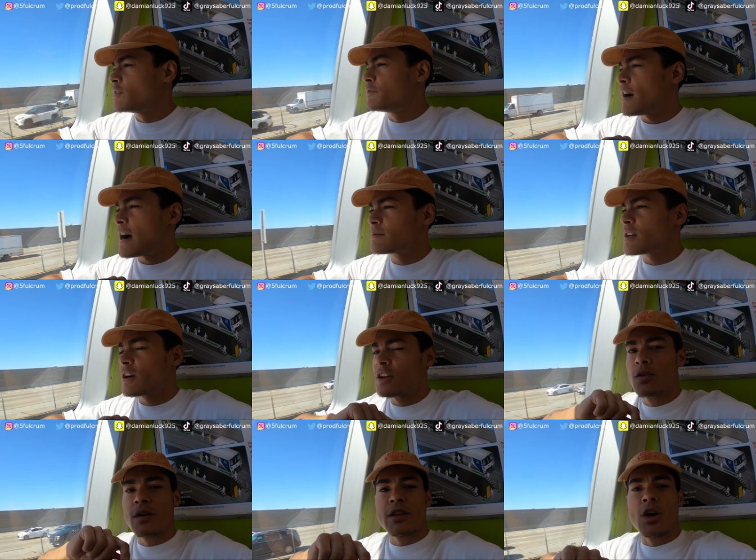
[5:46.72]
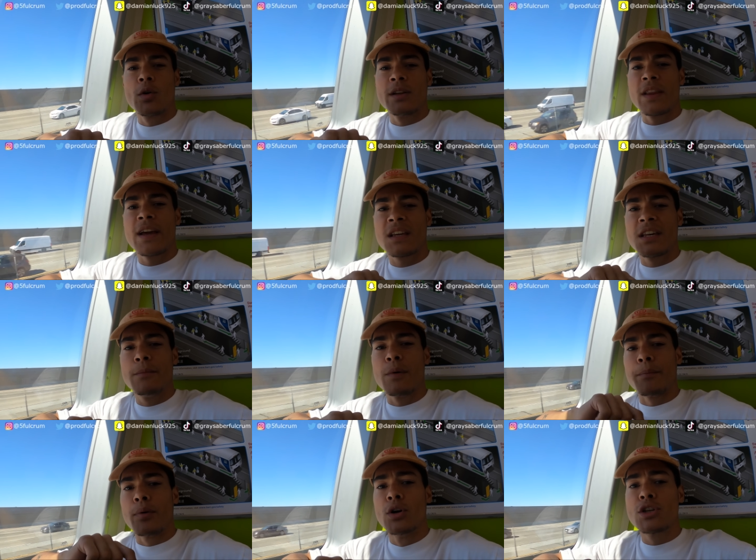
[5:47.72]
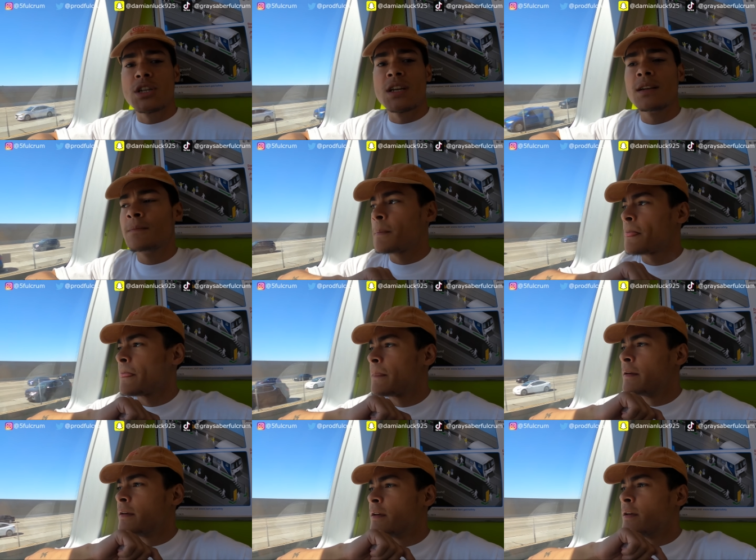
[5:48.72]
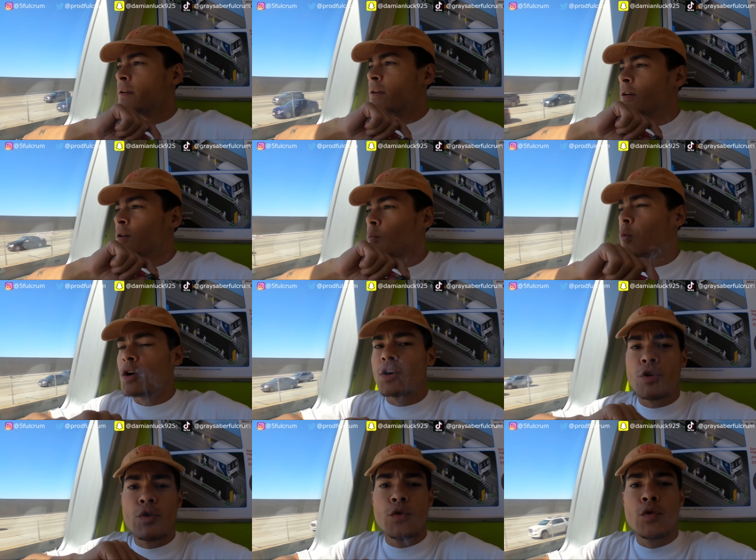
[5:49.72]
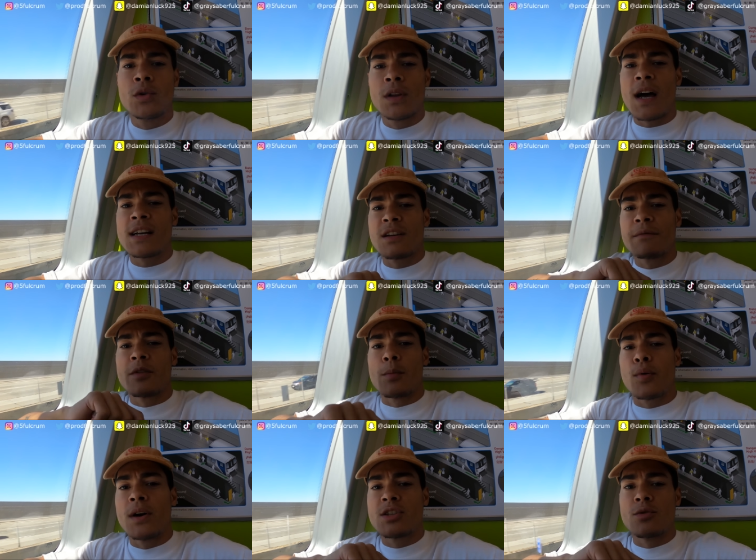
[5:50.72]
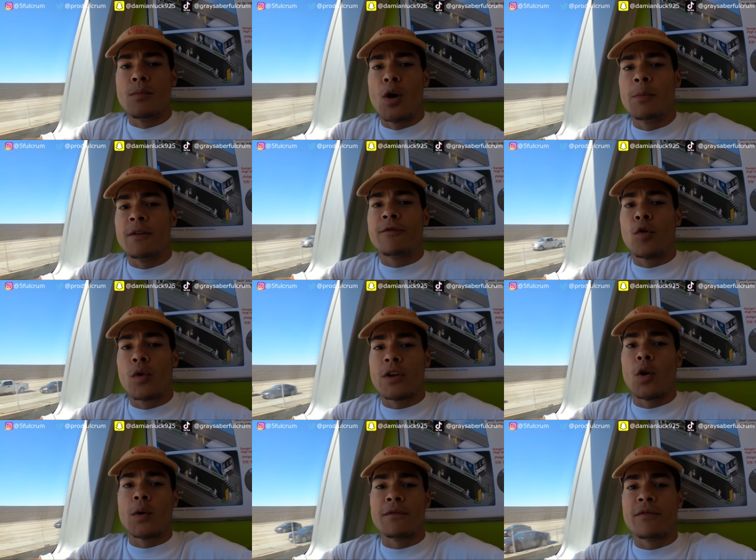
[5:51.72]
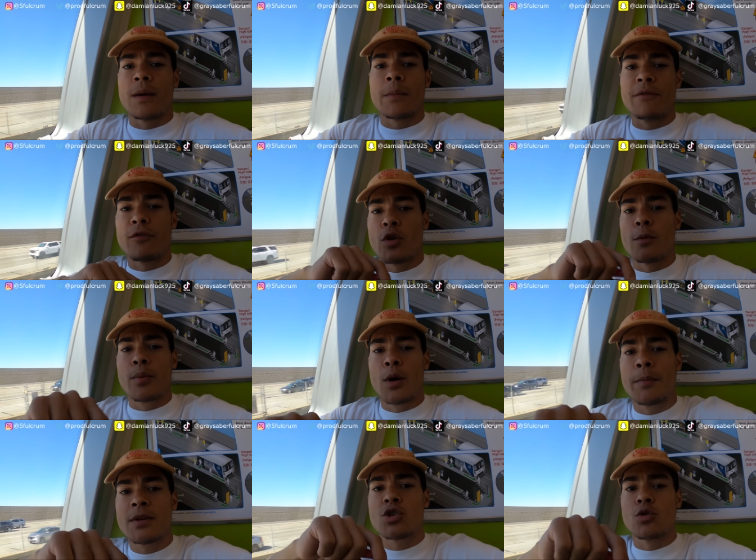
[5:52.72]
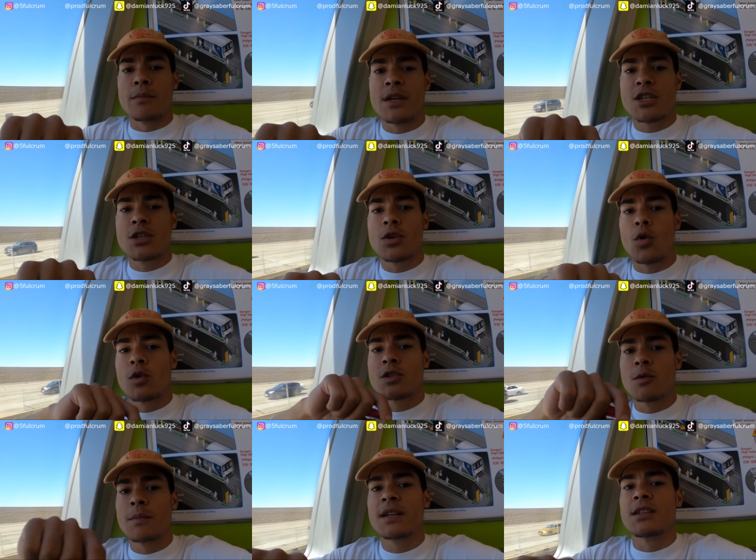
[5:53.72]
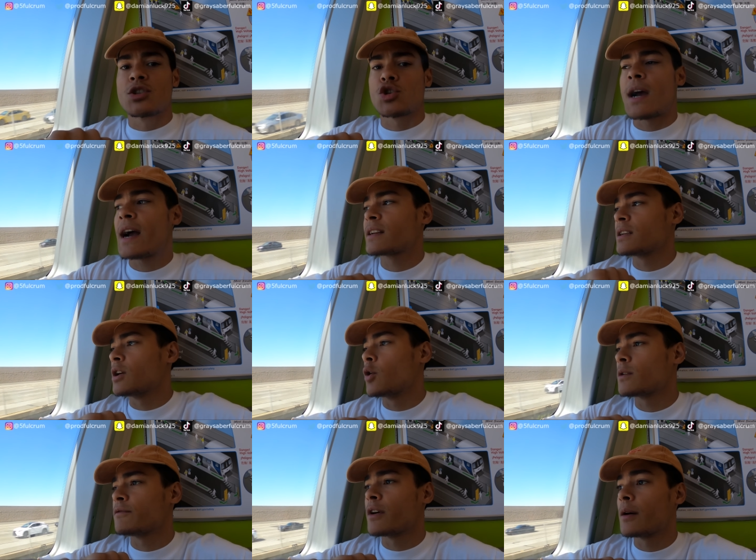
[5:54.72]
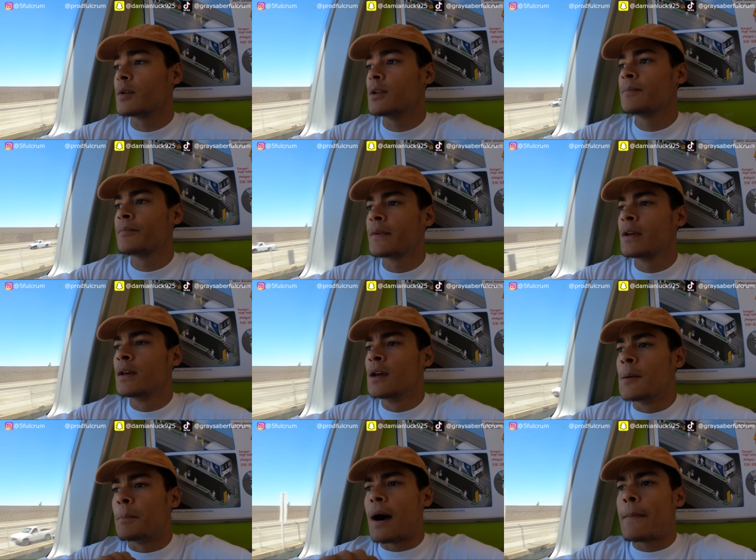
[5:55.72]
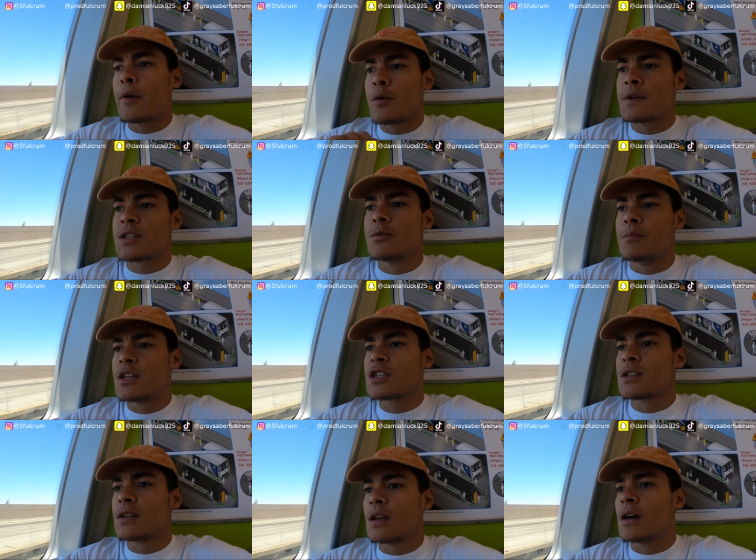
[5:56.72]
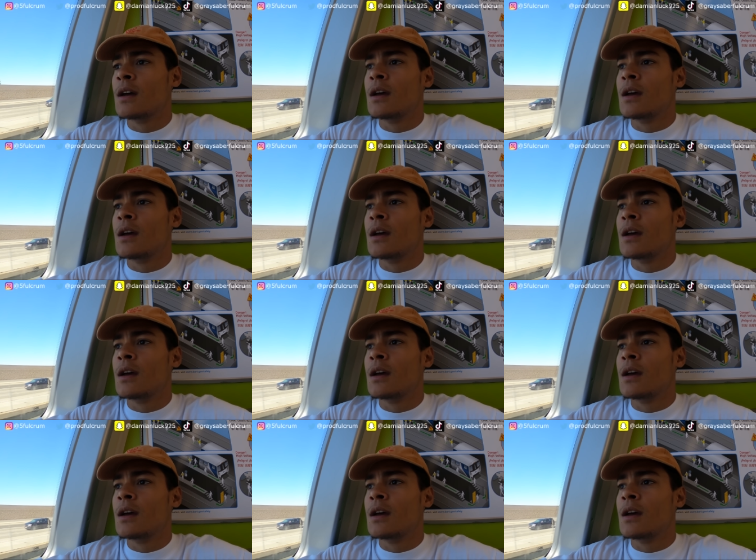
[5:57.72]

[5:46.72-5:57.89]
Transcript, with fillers: good vibes out here in Yodieland. Keep it pushing. What are you utilizing the present moment for, Yodie family? For your purpose or mission, or to be distracted, Yodie family? My purpose and mission,